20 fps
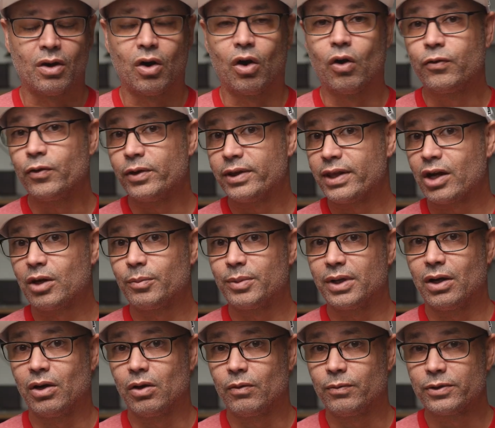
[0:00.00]
Hopefully that'll
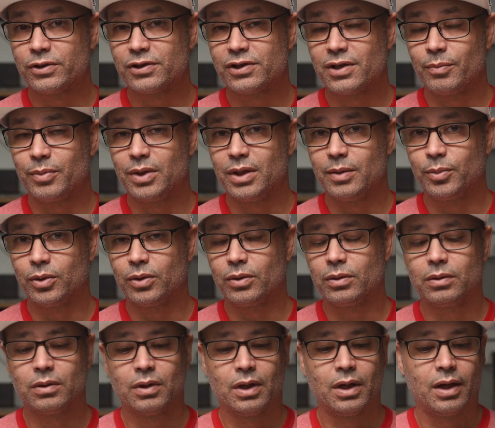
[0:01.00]
be helpful to some
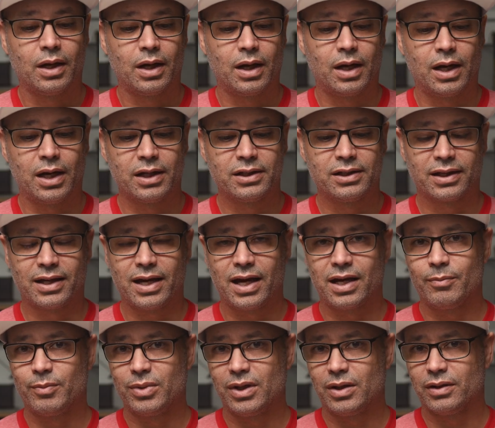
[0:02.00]
people to
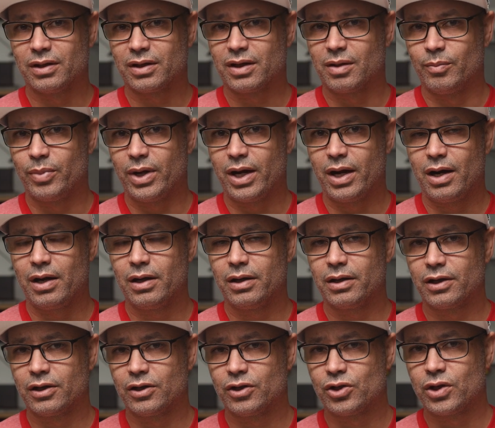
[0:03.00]
kind of be able to compare
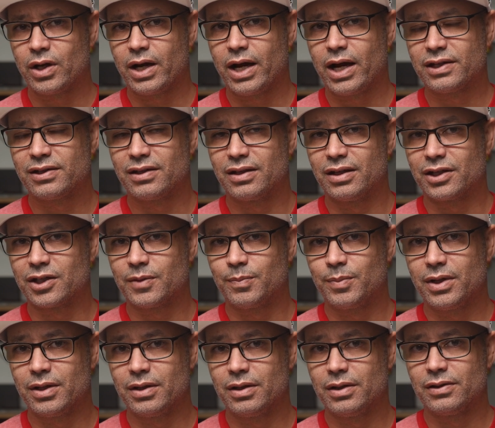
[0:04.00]
and contrast the
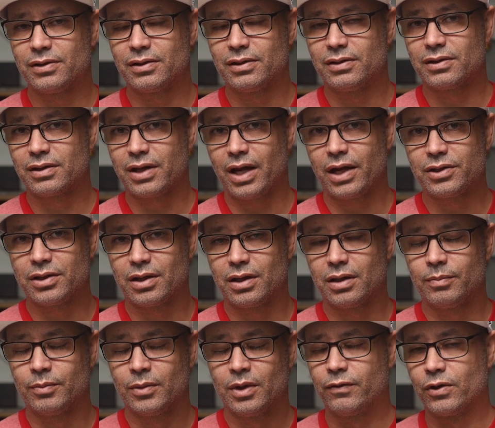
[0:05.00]
experience in
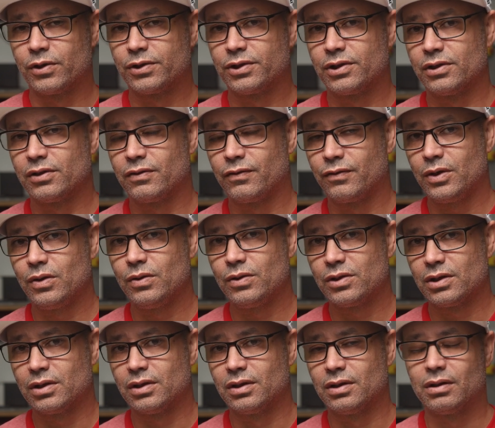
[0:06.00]
SketchUp versus
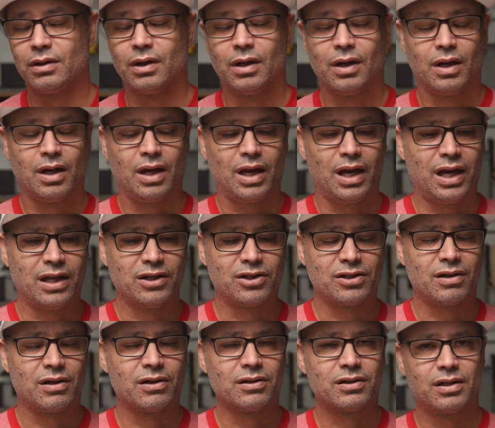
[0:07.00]
Fusion, and
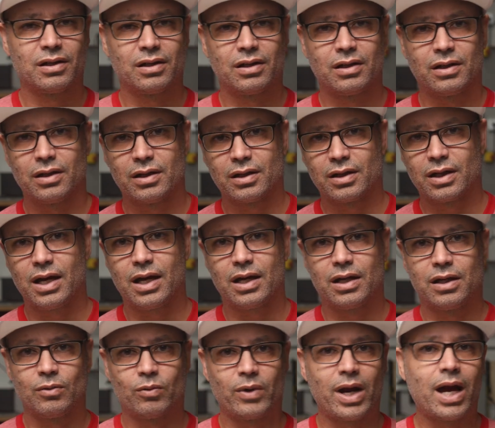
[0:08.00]
start to
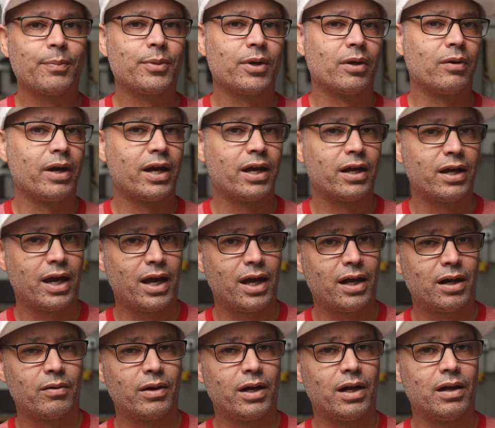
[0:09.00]
kind of wrap your
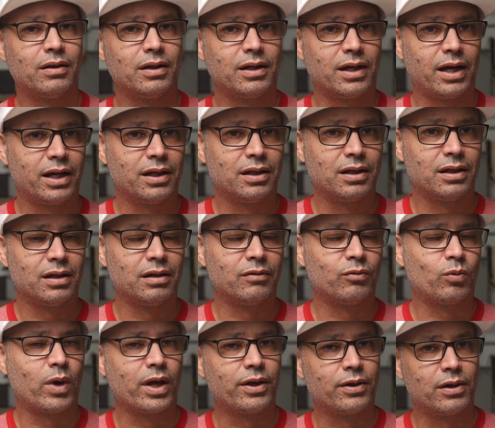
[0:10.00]
head around the idea
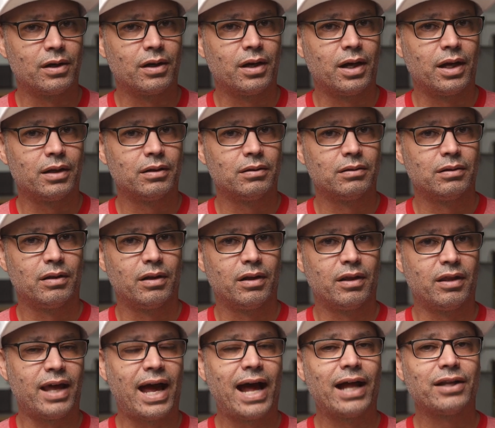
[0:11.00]
of whether or not
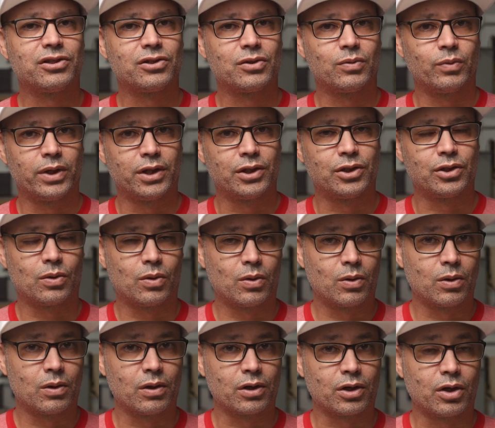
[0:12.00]
that switch
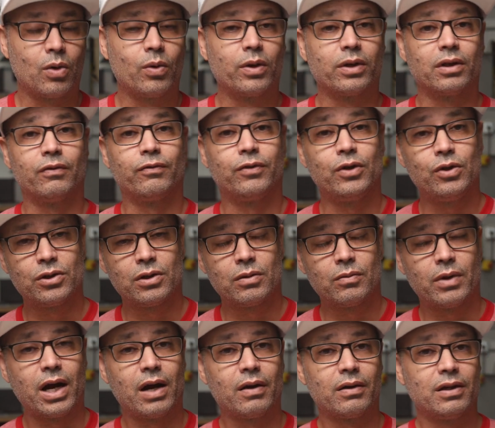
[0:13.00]
or going the
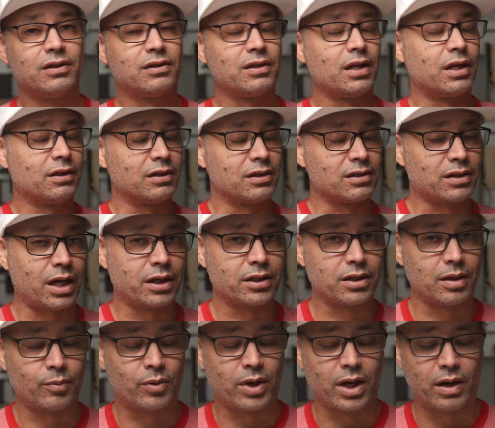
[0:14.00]
Fusion route instead of the
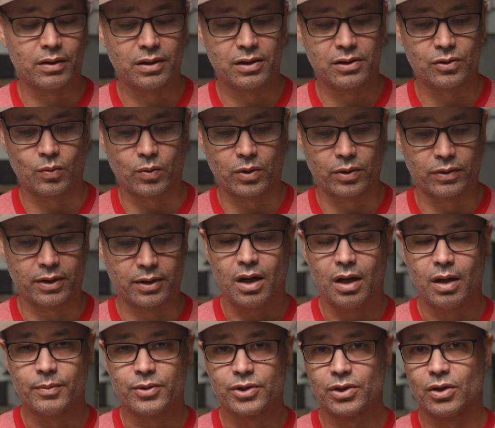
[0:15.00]
SketchUp route is worth
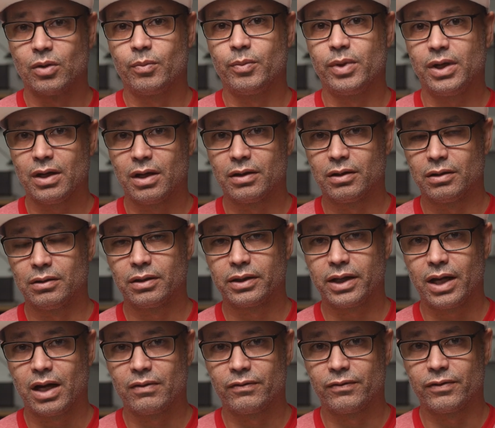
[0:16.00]
it. So be on the
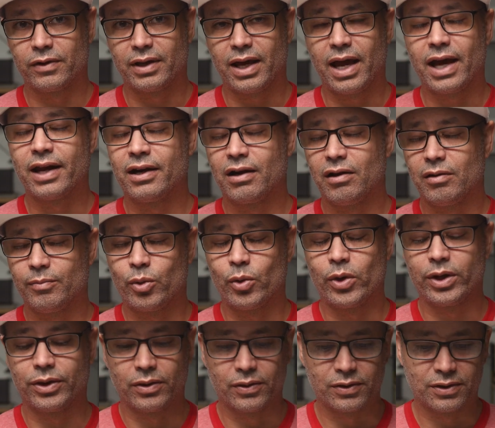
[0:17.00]
lookout for that, and I'll
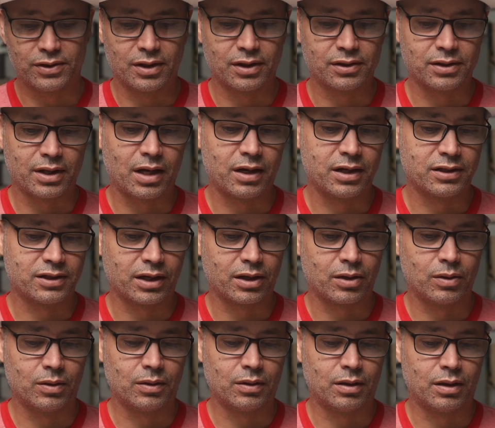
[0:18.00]
point those things out as I
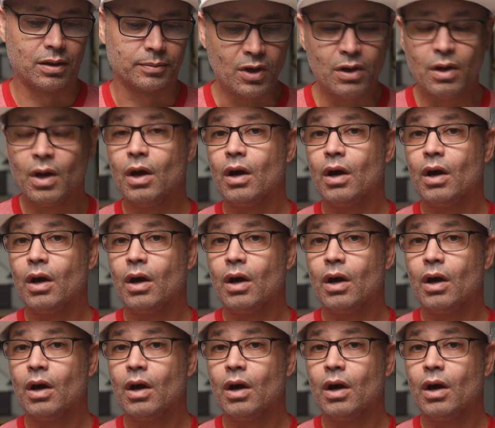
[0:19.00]
go along.